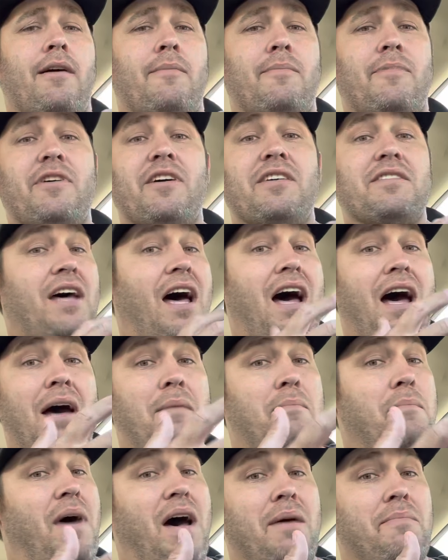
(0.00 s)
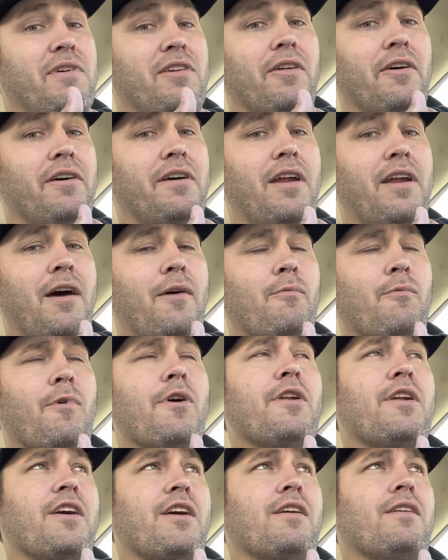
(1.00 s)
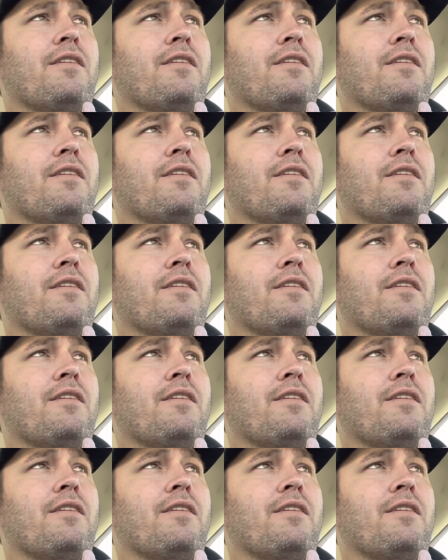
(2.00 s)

because I might be looking at running.